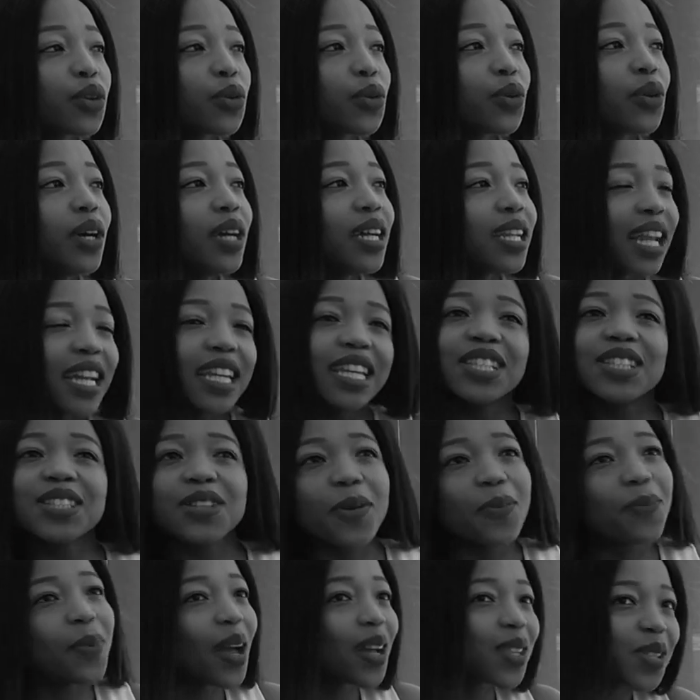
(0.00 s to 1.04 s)
you. Now
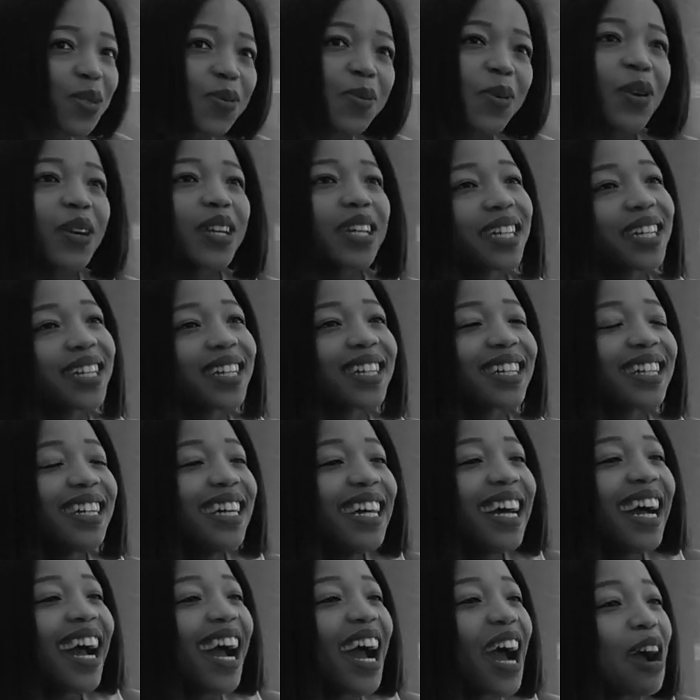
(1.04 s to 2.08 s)
let's go back to working.
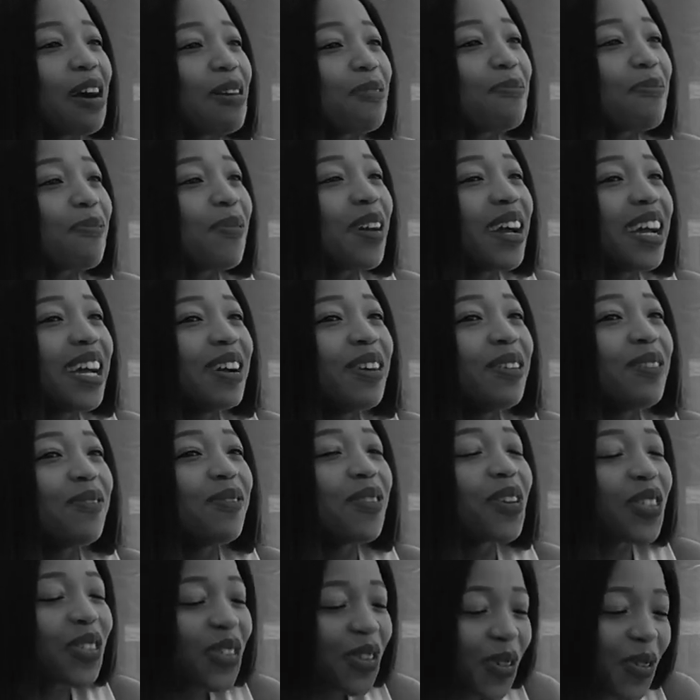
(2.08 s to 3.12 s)

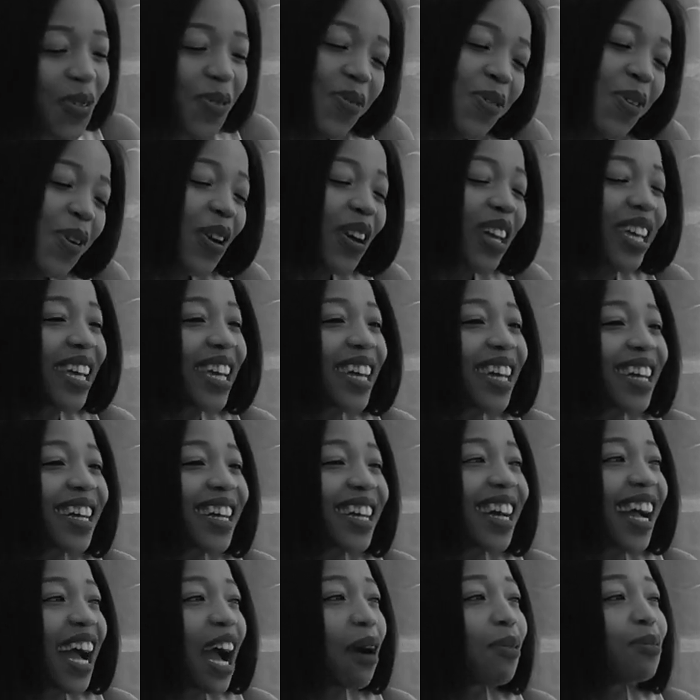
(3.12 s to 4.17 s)
With you working,
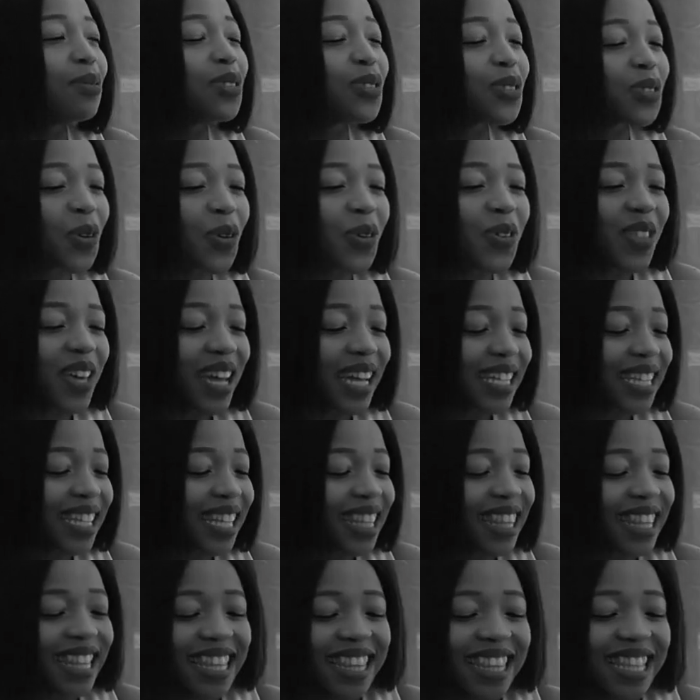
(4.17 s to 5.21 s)
I'm sure
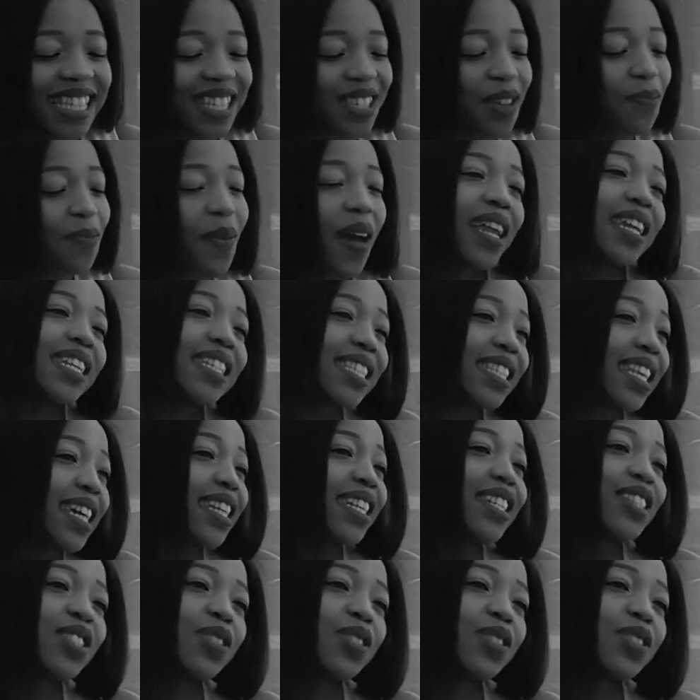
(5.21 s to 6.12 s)
that there's a balance that